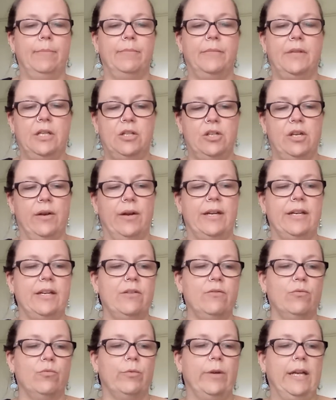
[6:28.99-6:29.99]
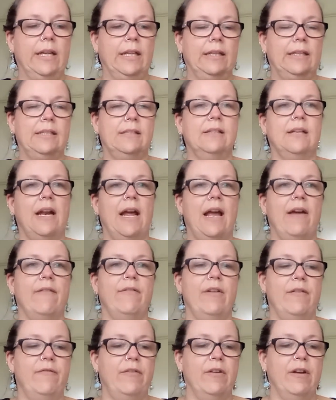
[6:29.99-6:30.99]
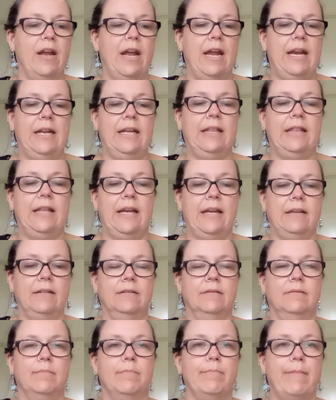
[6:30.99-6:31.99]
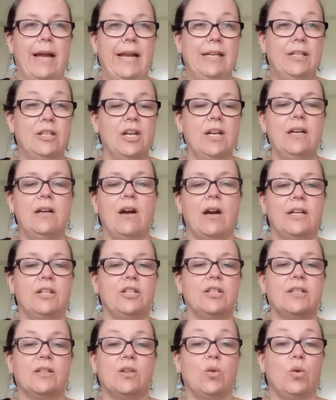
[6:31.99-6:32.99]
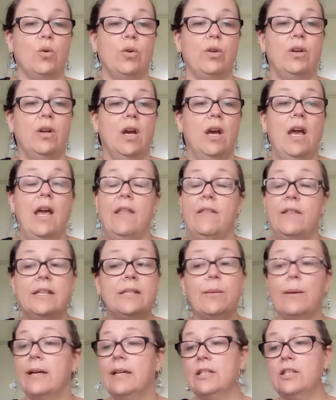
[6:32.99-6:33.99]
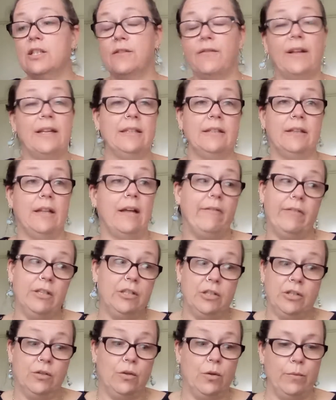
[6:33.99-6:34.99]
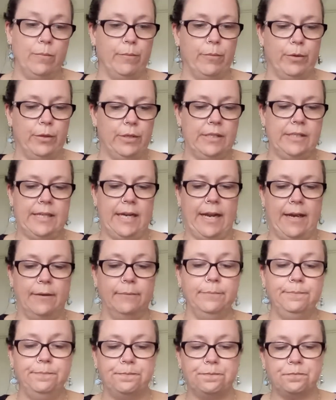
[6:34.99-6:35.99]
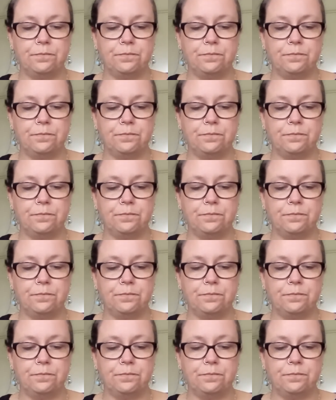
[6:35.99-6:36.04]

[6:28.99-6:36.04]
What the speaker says: This year I didn't really sort of have ever anything major. This one I just fell in love. I just couldn't put it down.